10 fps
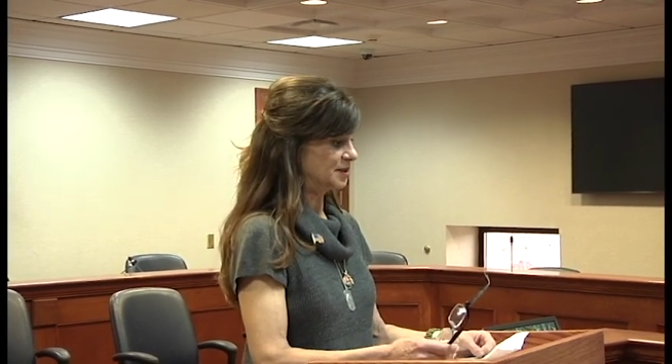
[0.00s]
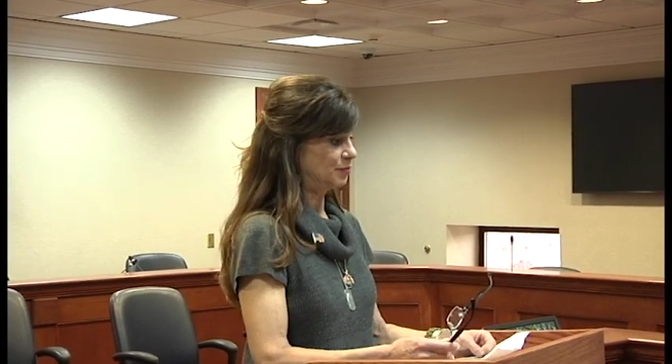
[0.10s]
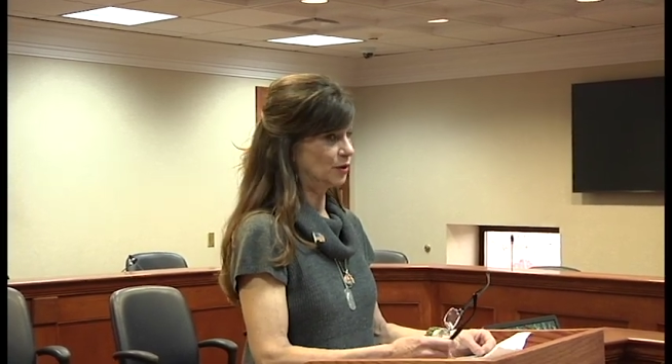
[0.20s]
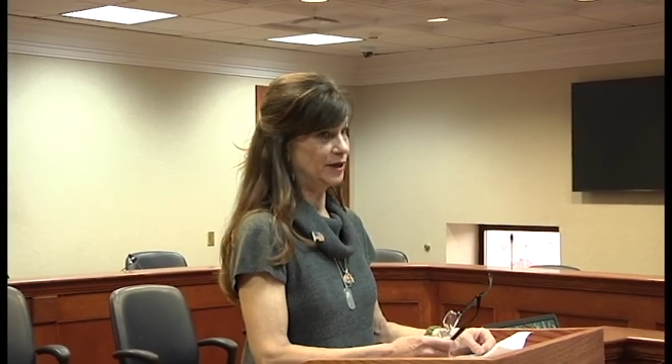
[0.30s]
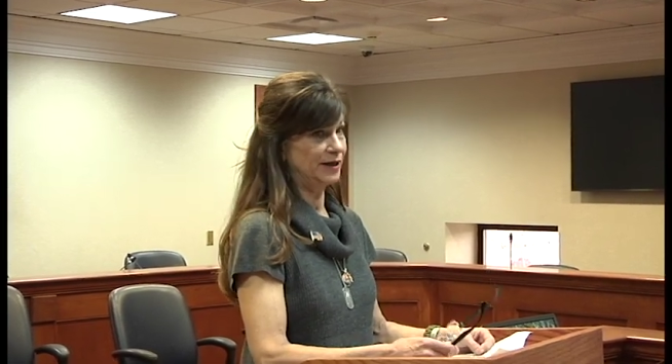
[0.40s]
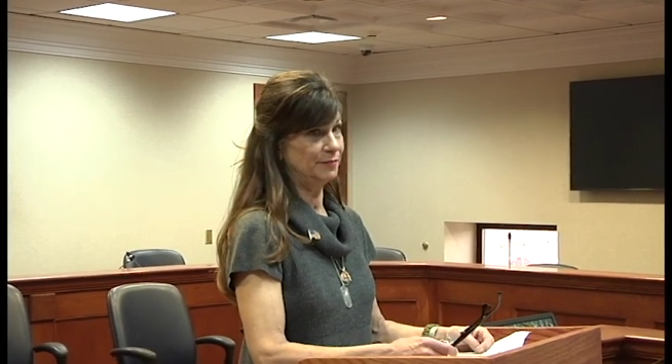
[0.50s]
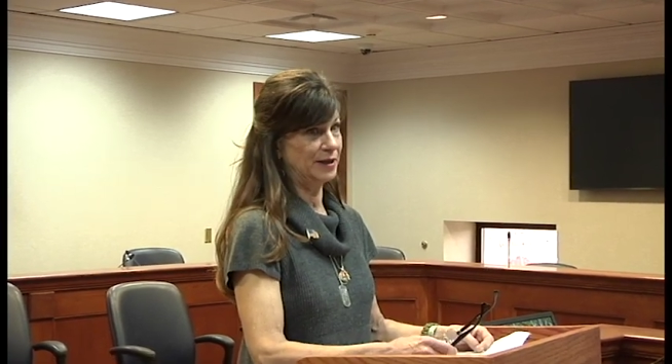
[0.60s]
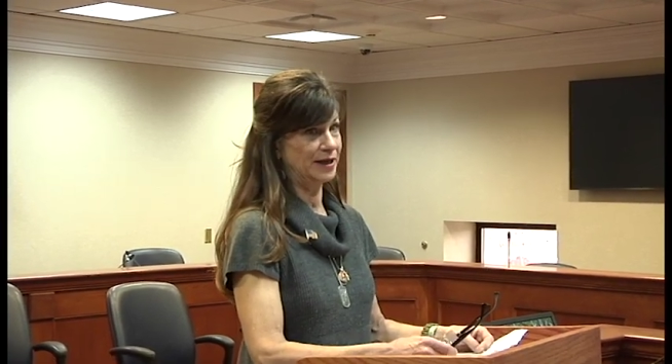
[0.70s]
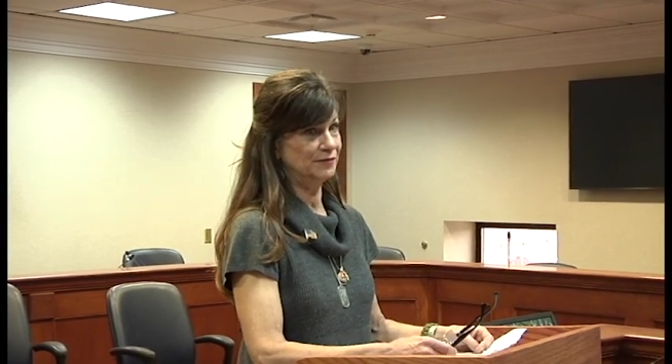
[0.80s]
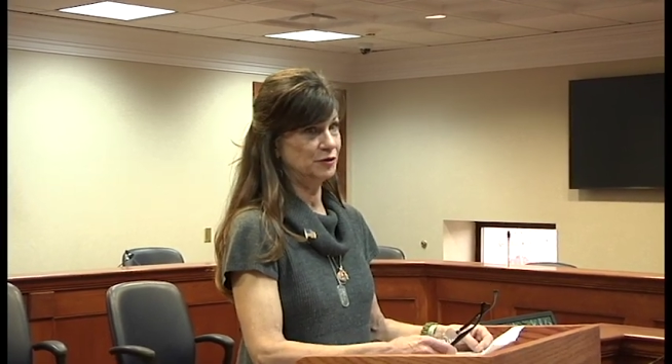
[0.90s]
deployed in
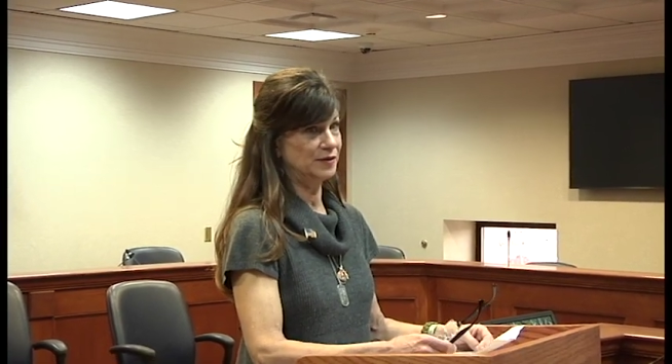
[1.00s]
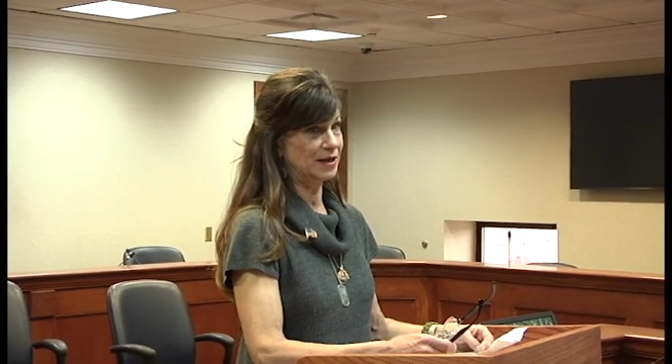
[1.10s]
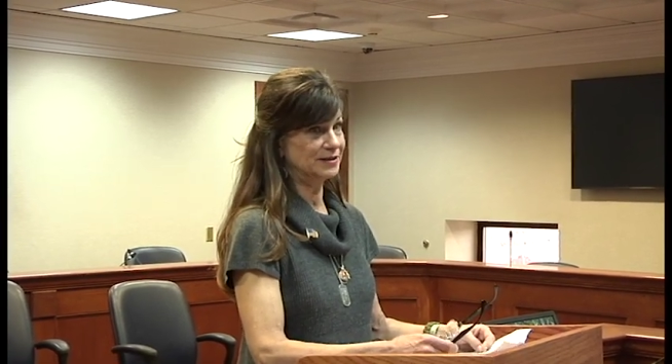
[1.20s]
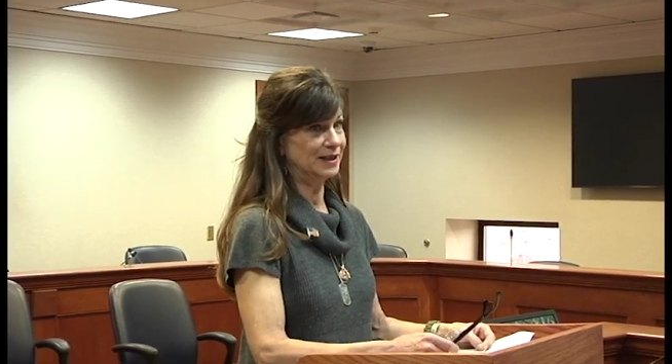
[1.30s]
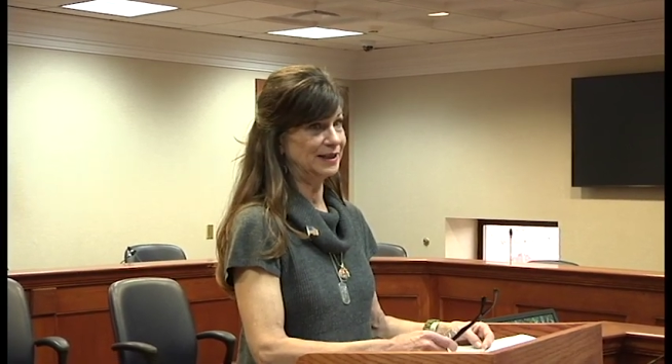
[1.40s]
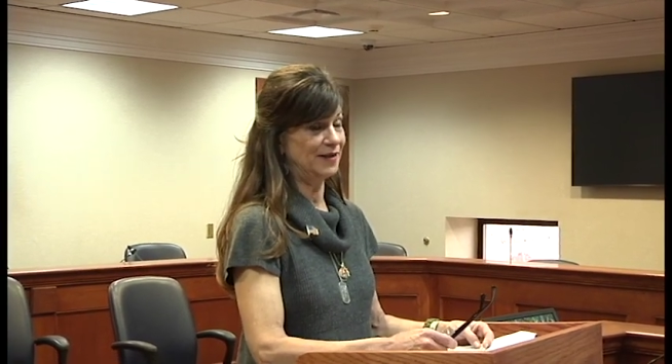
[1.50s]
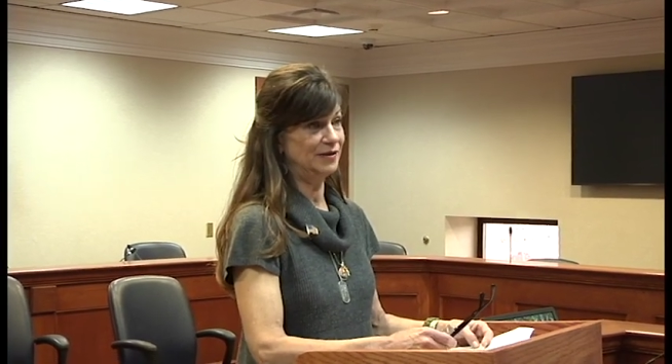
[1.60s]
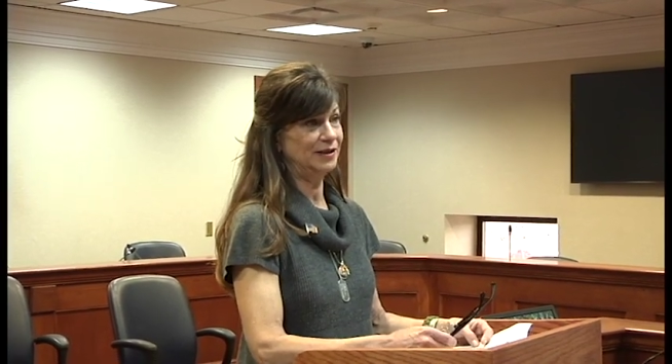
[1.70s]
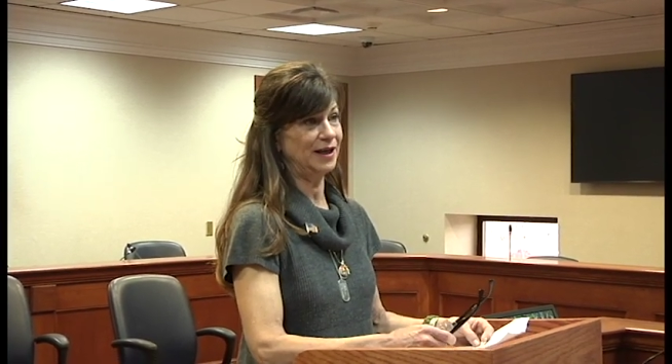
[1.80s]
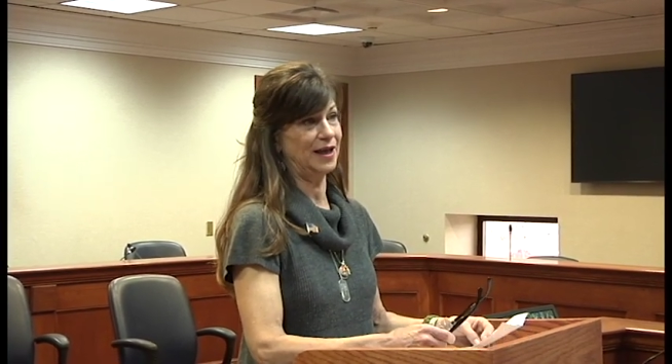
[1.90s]
May of 2011,